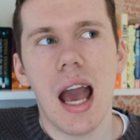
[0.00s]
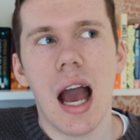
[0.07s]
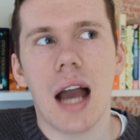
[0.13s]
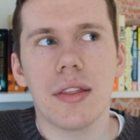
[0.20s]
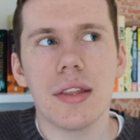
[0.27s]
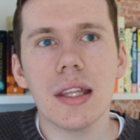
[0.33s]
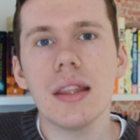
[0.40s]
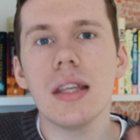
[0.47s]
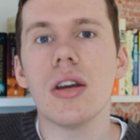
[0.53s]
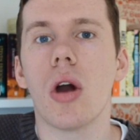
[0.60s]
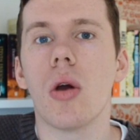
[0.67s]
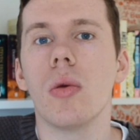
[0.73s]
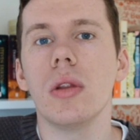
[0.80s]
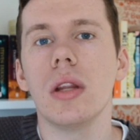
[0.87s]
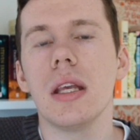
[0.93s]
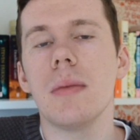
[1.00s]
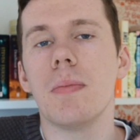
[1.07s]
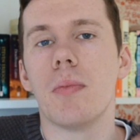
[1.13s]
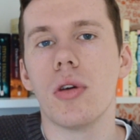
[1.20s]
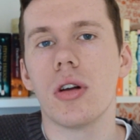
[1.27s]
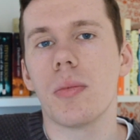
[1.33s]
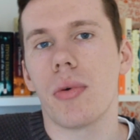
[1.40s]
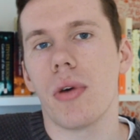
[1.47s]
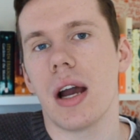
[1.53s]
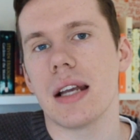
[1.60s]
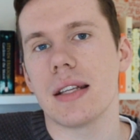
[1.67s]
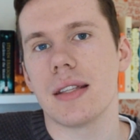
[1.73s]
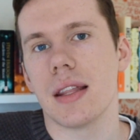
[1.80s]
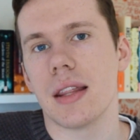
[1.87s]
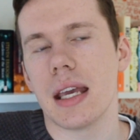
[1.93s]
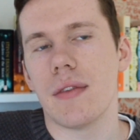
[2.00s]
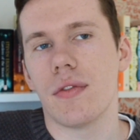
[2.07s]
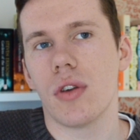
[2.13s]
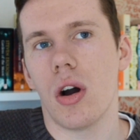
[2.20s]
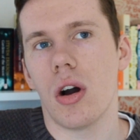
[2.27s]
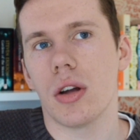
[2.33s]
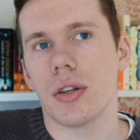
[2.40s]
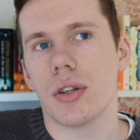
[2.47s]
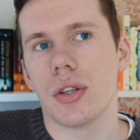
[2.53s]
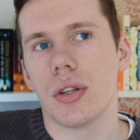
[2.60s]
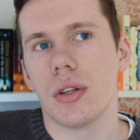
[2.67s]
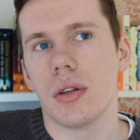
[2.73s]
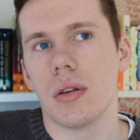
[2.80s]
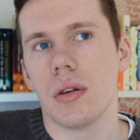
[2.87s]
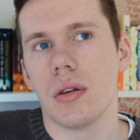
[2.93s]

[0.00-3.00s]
I think the only book price that they've got